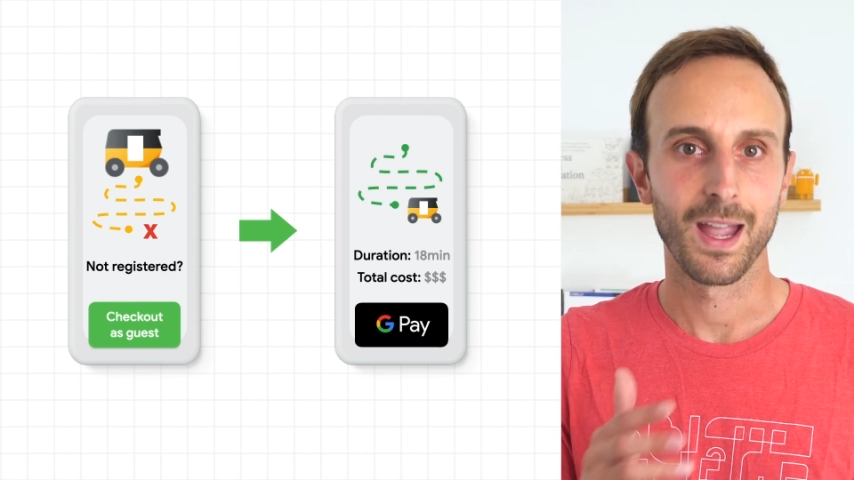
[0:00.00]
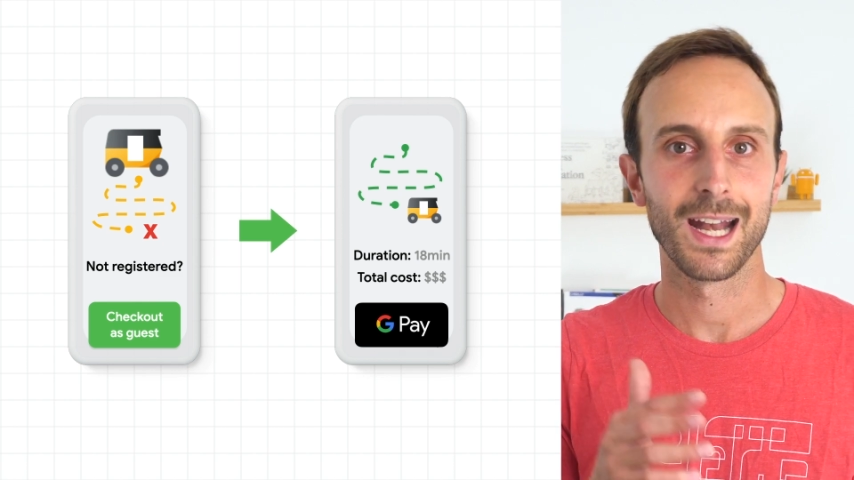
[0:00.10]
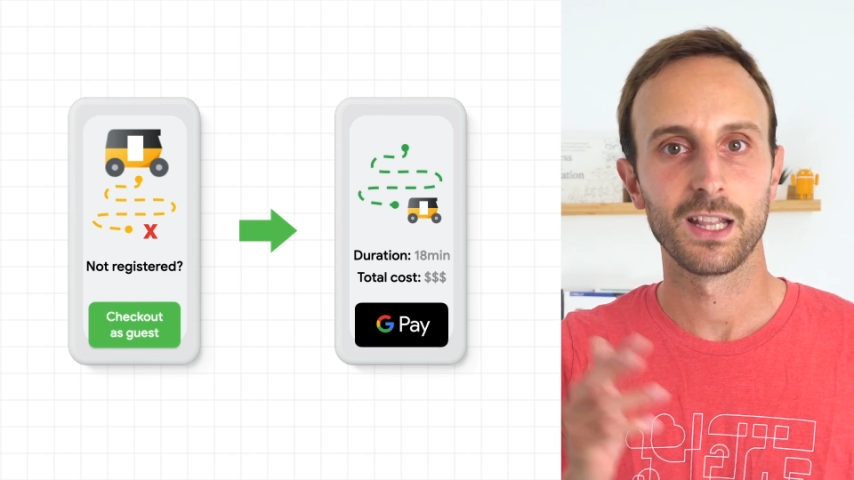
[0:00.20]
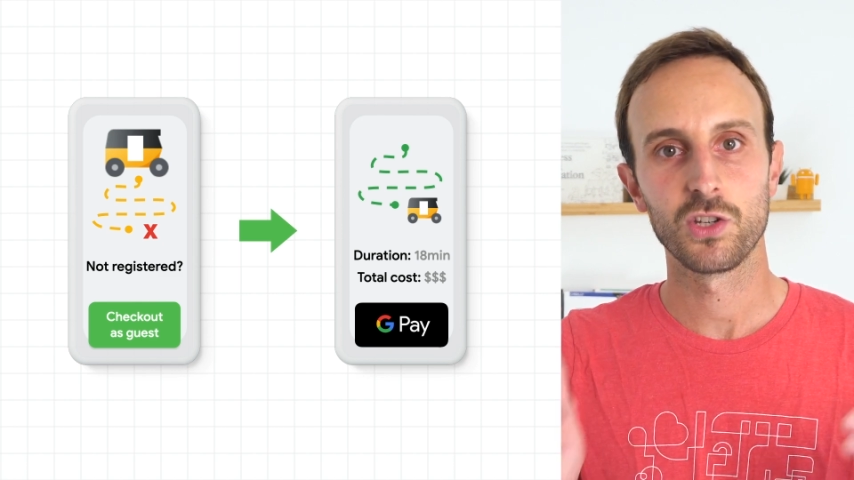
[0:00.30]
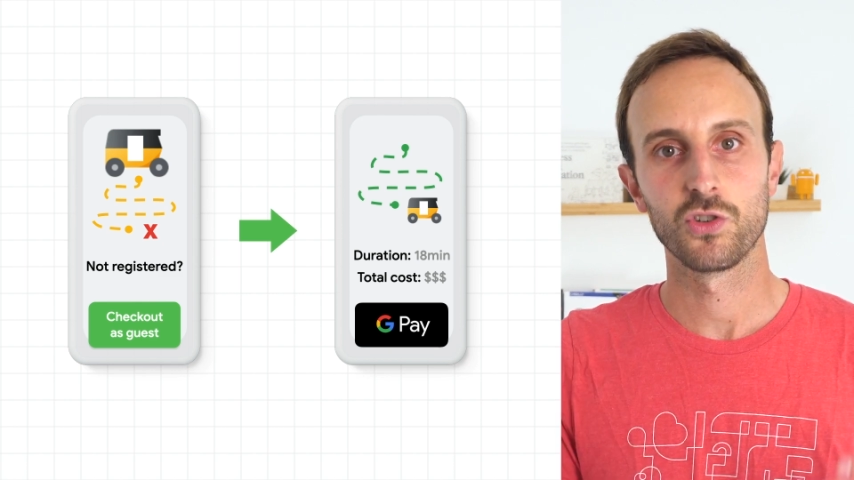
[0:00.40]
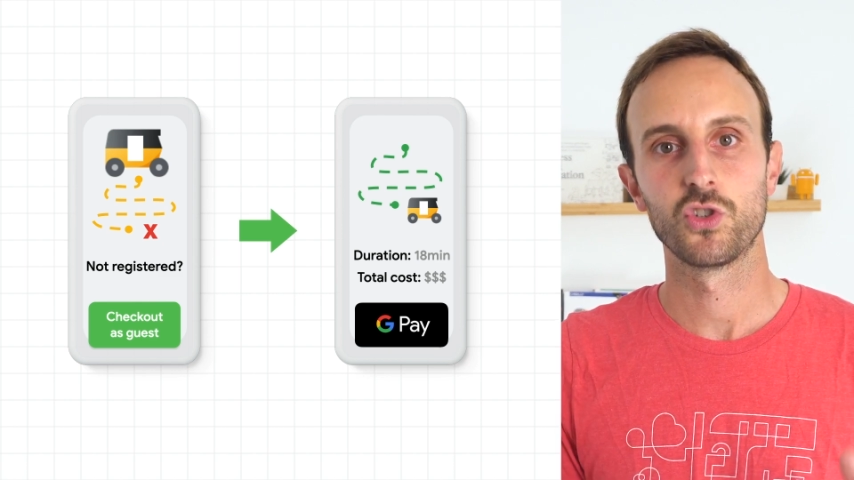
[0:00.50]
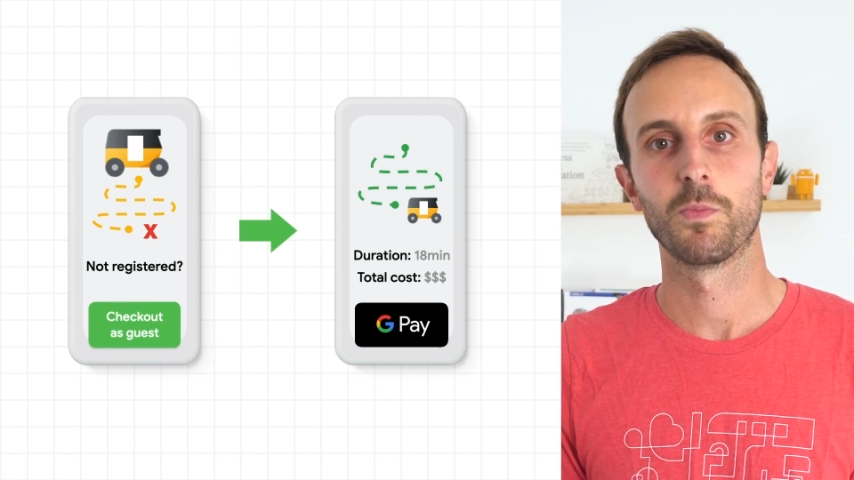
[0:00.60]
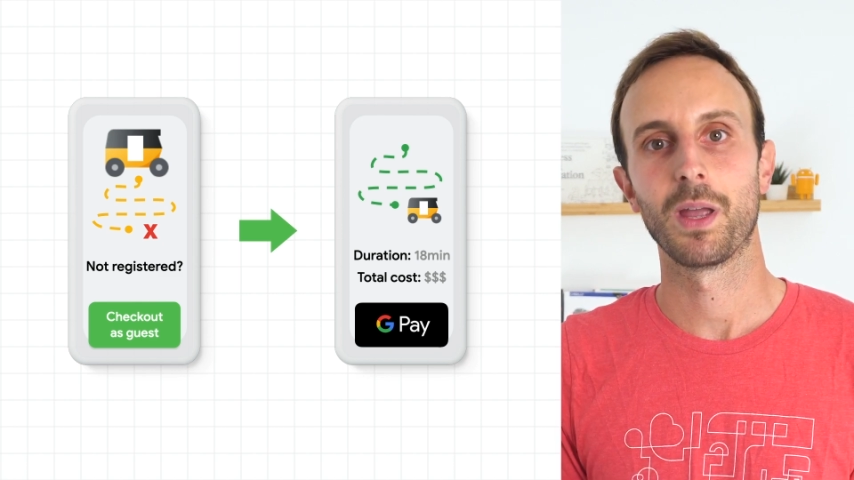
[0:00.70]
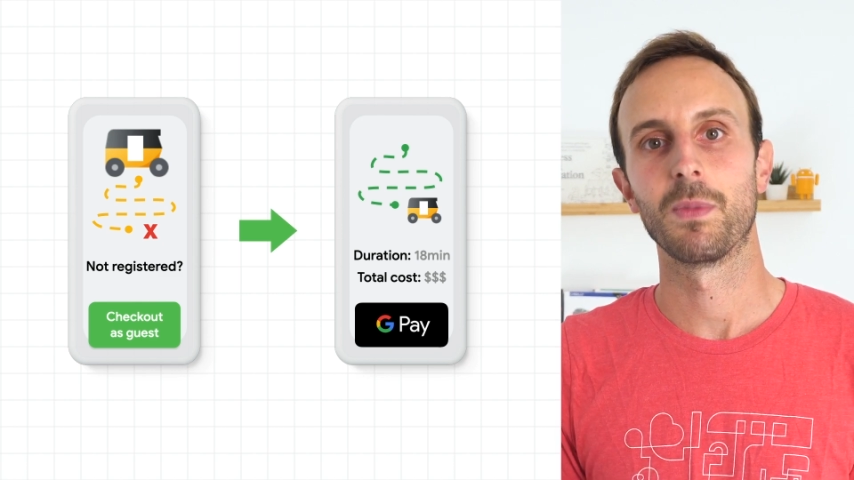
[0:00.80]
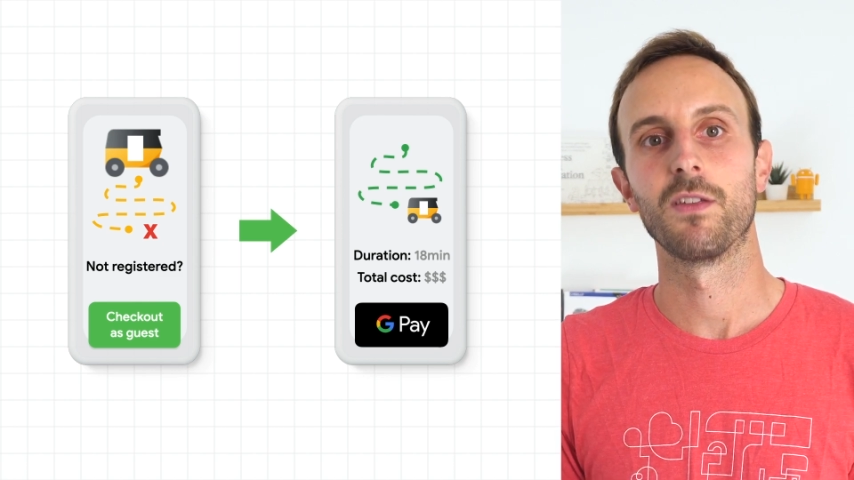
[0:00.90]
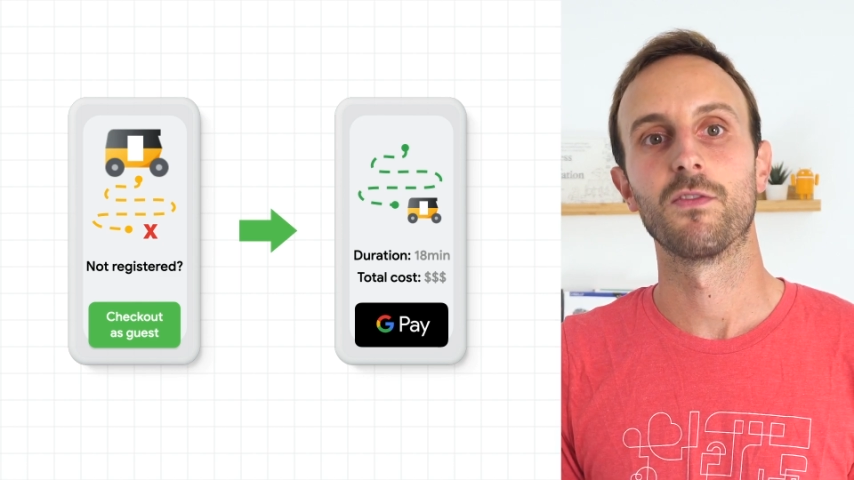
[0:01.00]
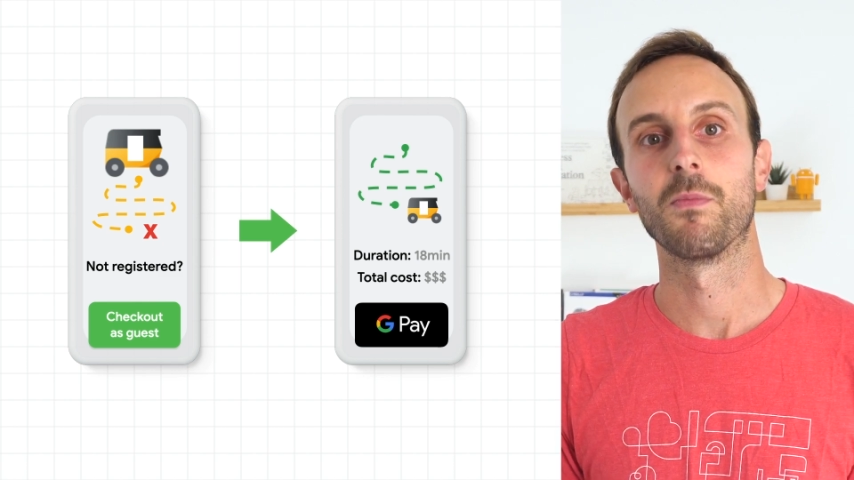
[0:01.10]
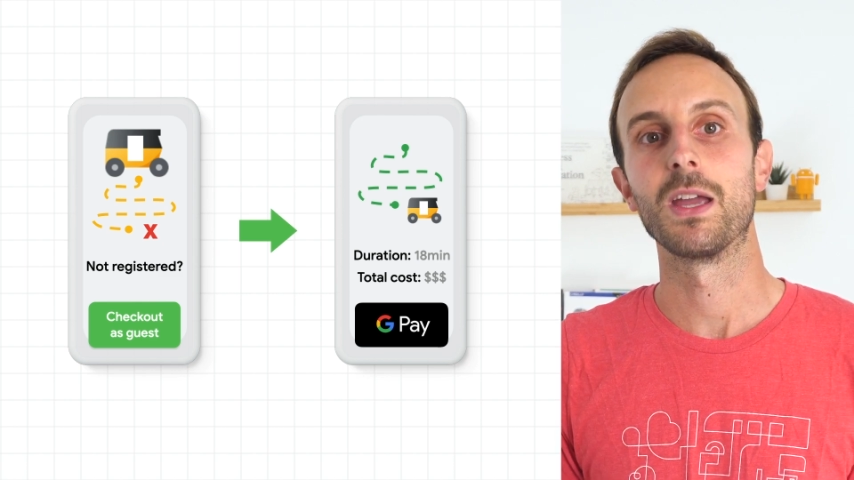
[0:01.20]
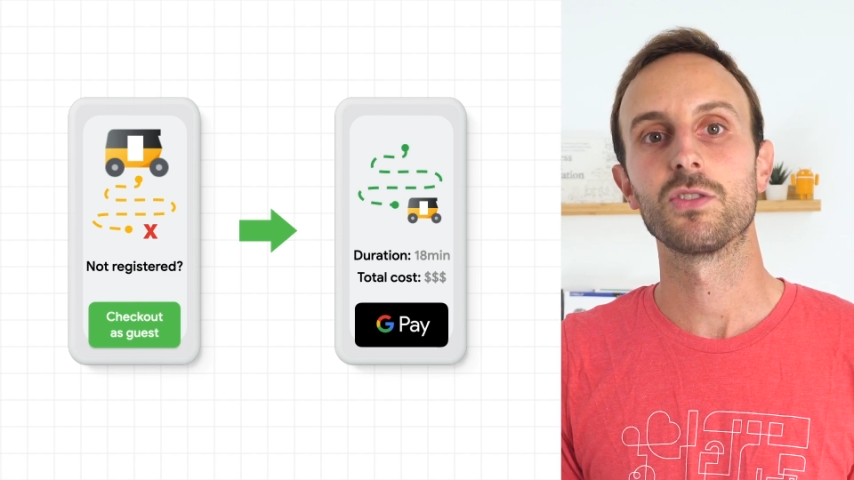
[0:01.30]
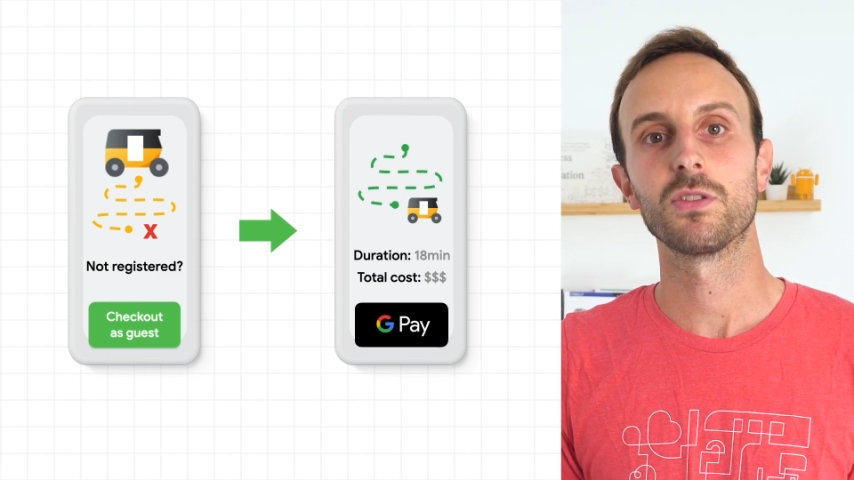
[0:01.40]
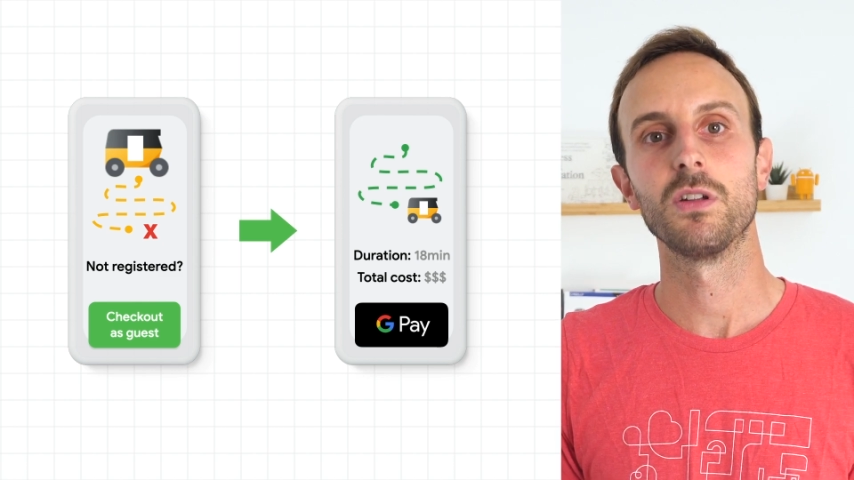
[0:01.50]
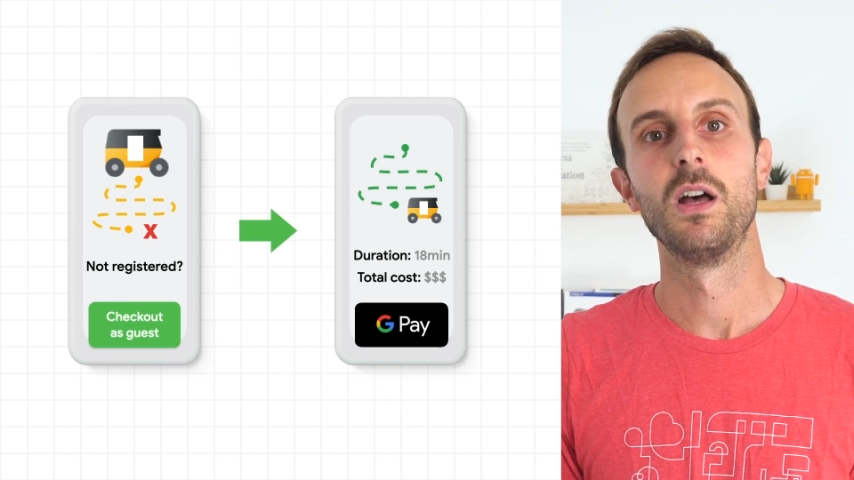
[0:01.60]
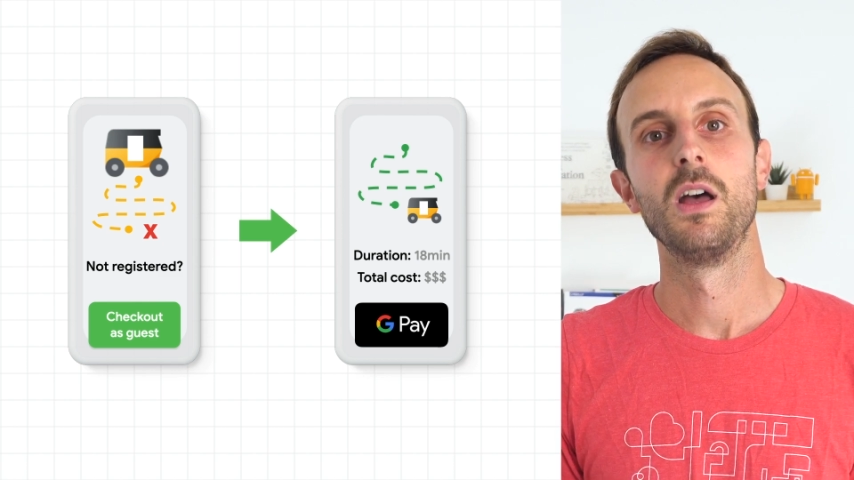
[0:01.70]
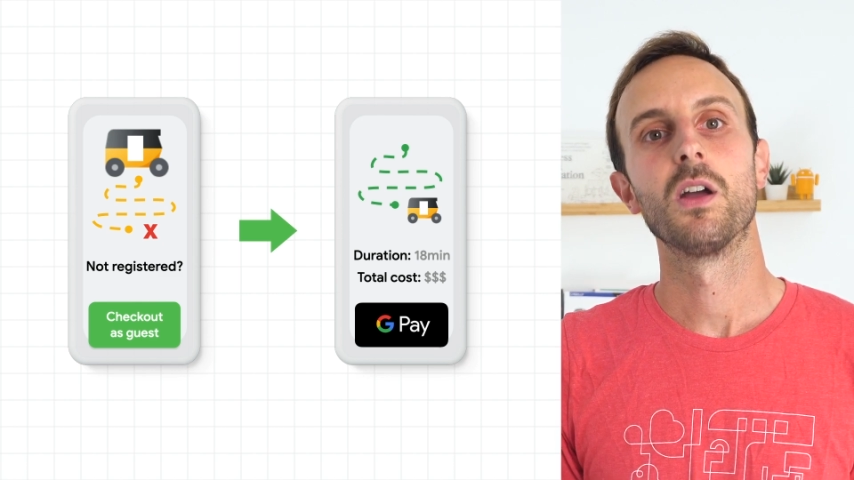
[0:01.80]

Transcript: In addition to payment information,